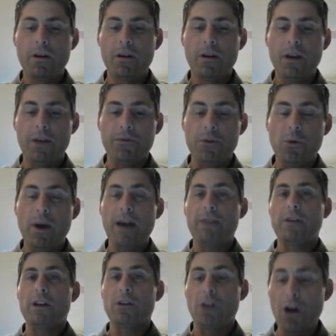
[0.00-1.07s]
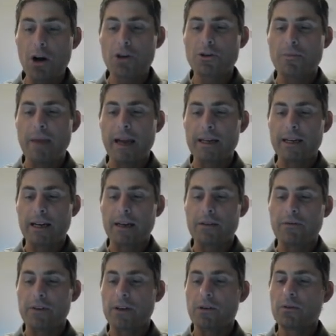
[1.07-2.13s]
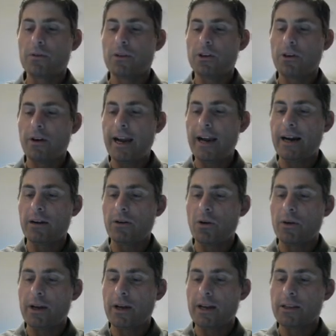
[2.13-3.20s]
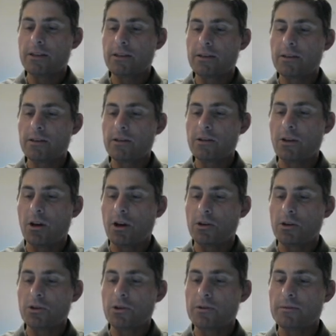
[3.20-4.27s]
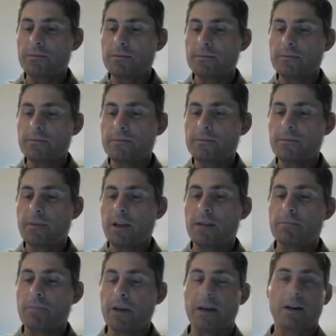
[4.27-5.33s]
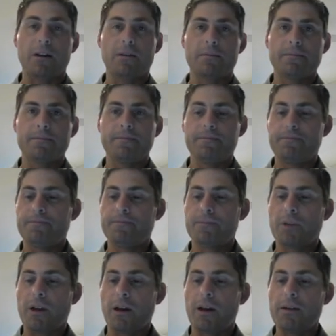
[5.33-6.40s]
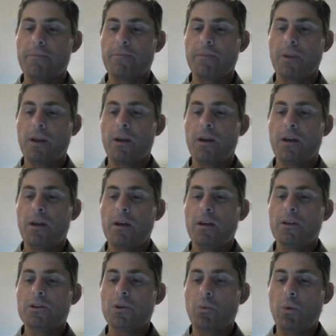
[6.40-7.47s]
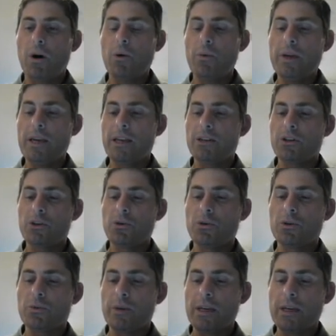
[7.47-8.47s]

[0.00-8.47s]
If you have a large magnetic field, your arrow gets larger and bigger. Okay? So what we can do is we